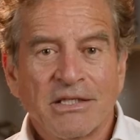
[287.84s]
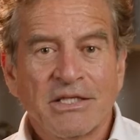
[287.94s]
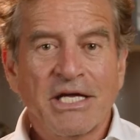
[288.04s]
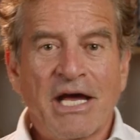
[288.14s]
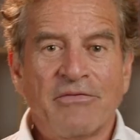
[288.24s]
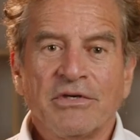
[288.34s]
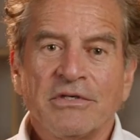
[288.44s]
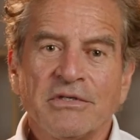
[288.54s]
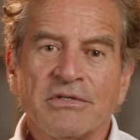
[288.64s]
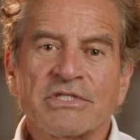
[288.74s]
There you have it
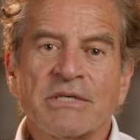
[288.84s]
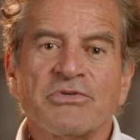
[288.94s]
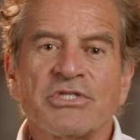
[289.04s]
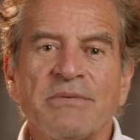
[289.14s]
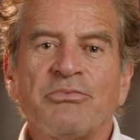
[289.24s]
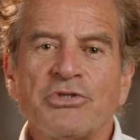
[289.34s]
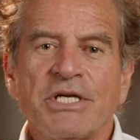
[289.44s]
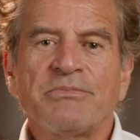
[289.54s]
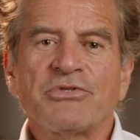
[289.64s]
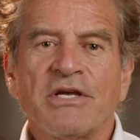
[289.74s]
some simple
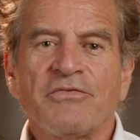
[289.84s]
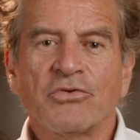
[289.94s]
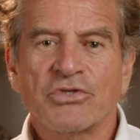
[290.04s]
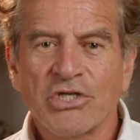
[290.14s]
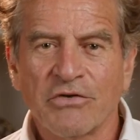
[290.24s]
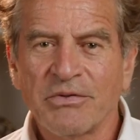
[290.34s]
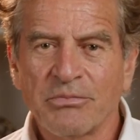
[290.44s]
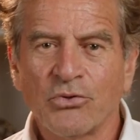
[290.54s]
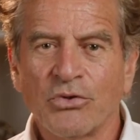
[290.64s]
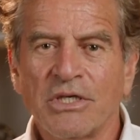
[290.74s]
tips if you're
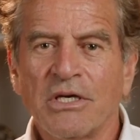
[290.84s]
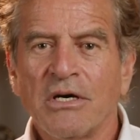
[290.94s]
self-employed